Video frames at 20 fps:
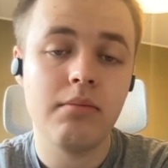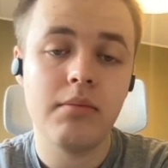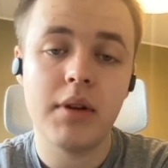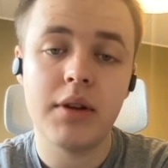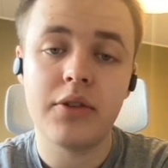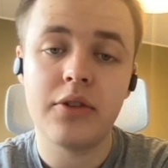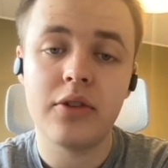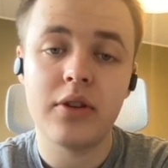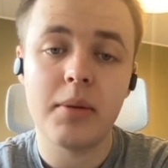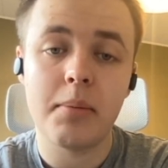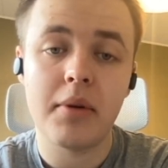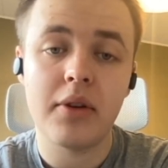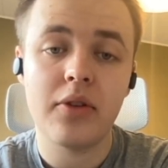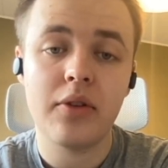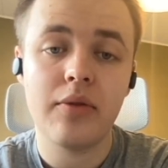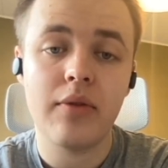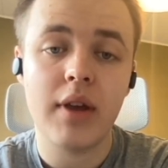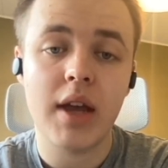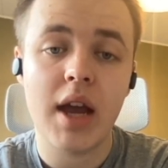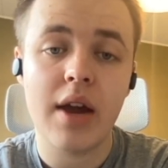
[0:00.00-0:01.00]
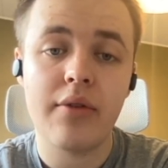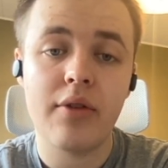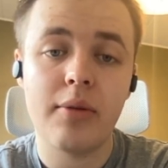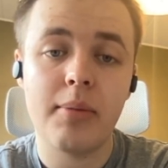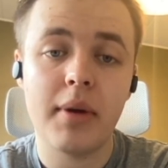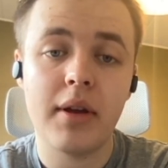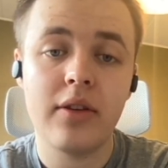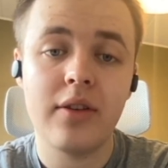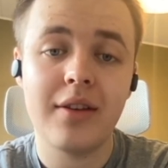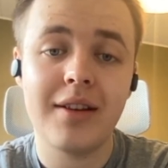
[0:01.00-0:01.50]
the best thing
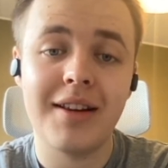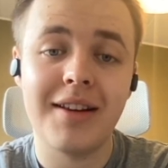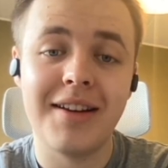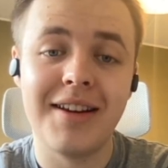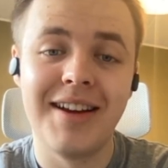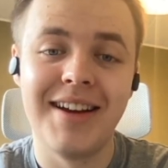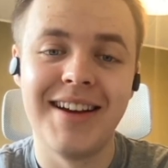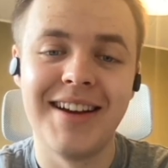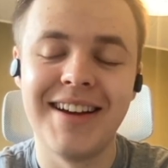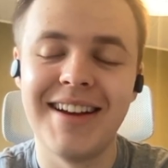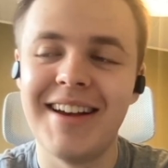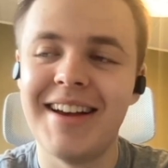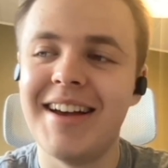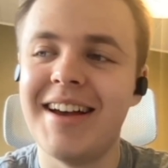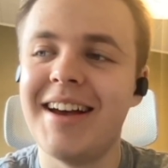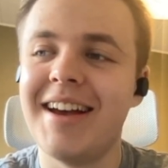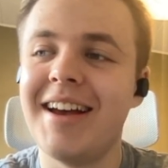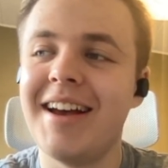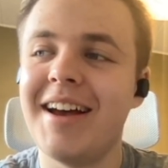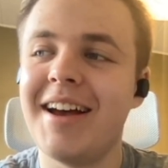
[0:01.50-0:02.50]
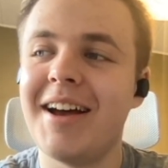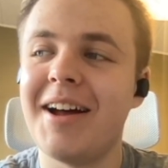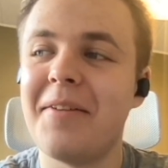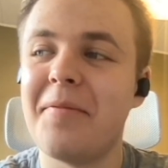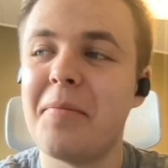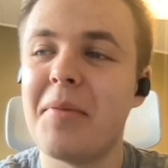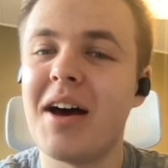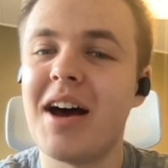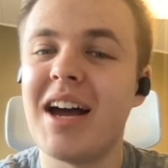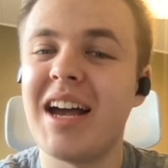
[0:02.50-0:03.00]
ever, basically.
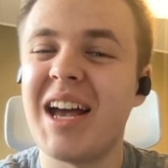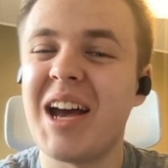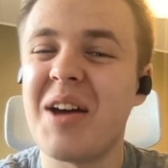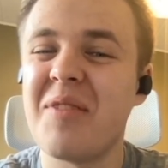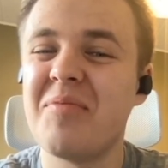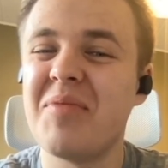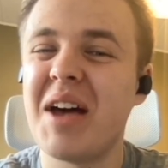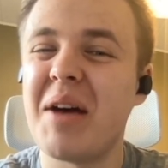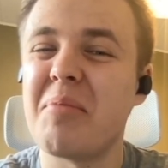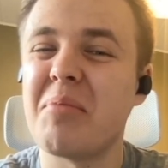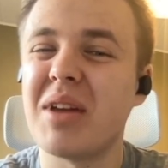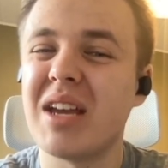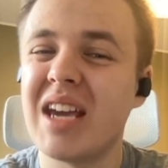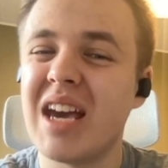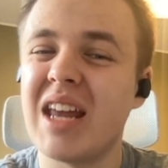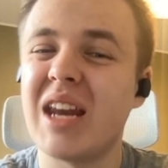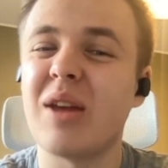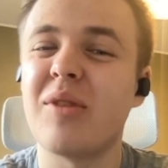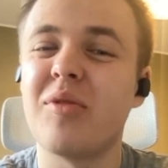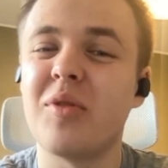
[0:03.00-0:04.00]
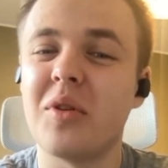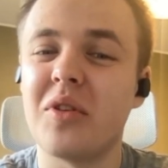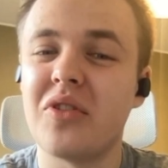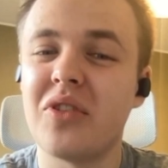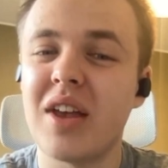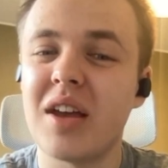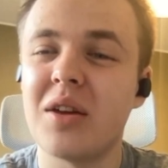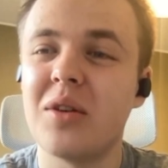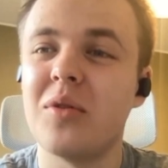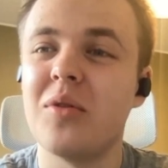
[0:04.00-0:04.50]
I'm getting through the
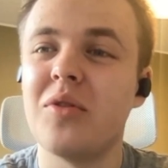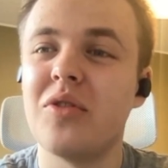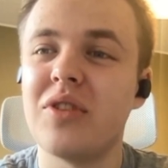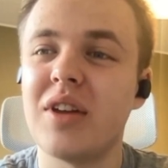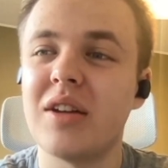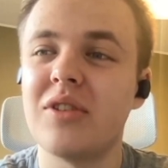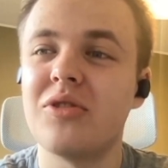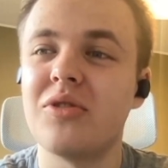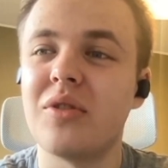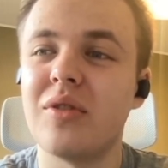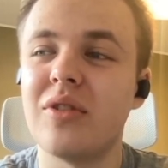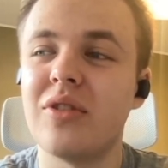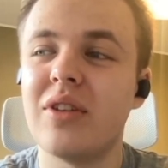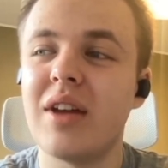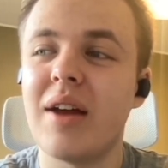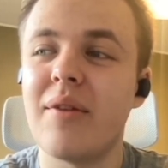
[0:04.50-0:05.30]
Saku side stories.